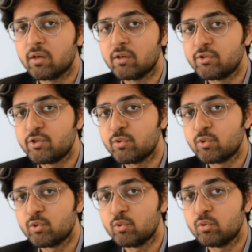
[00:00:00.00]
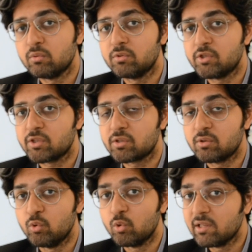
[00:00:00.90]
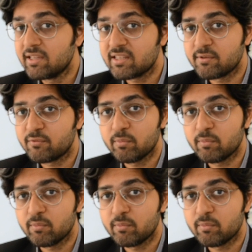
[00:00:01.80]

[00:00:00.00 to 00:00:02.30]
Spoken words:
I would urge you to just Google